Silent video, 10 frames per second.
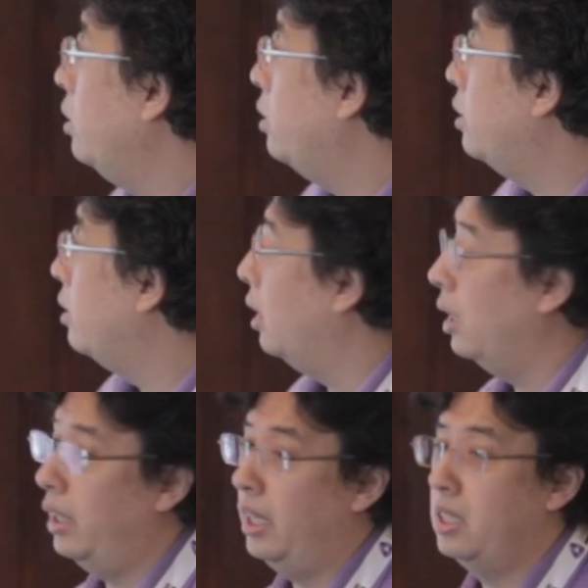this
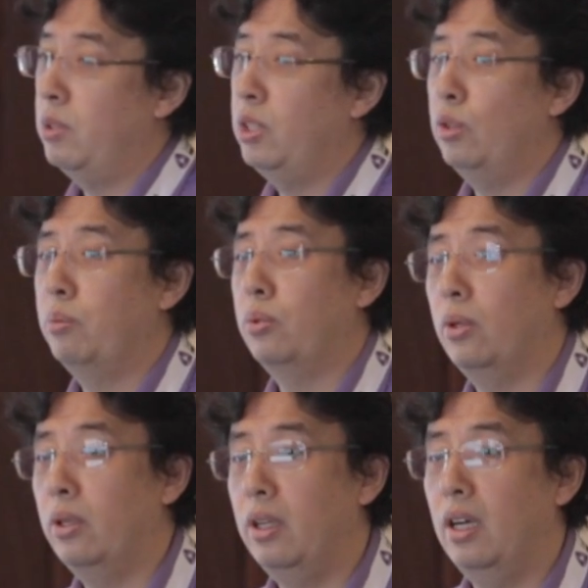experience
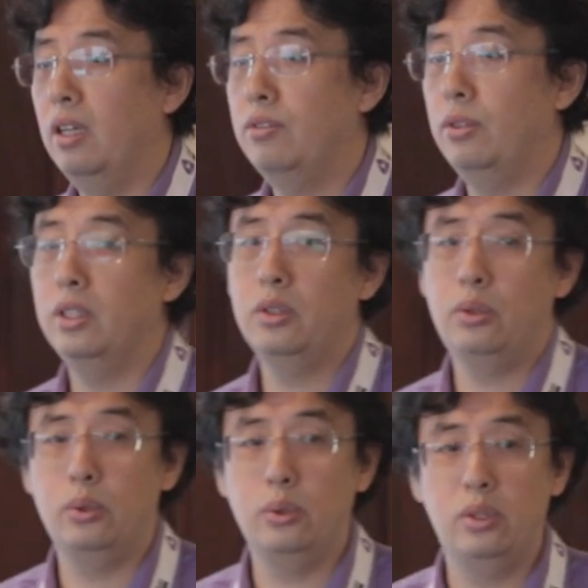report for
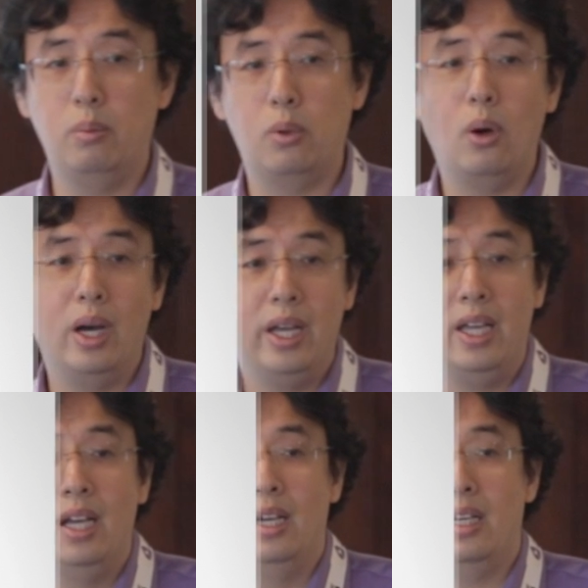us to
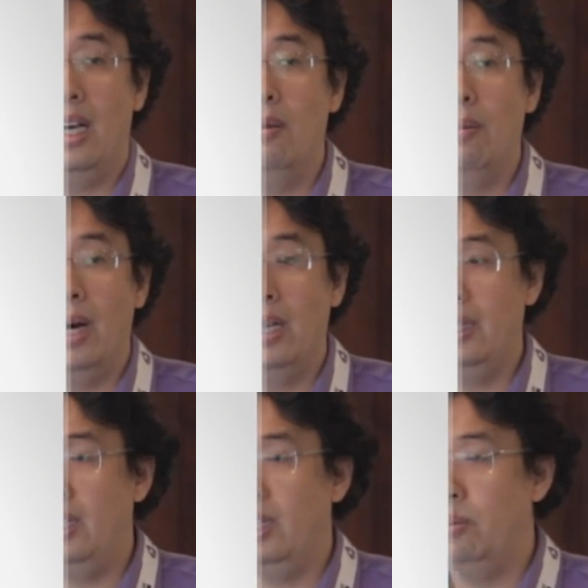deploy
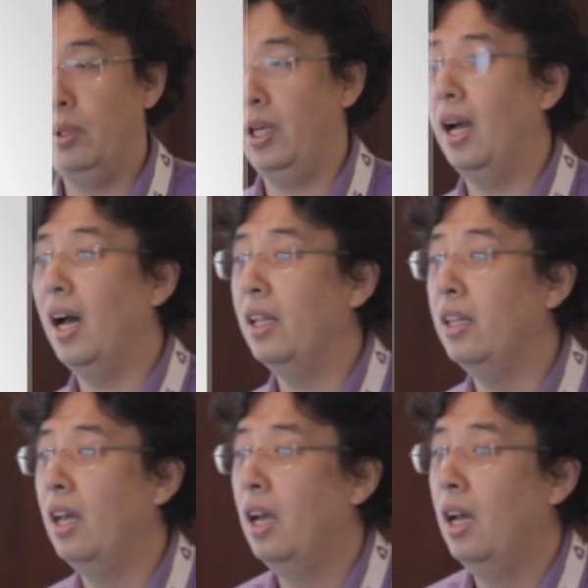Kanban in Ping An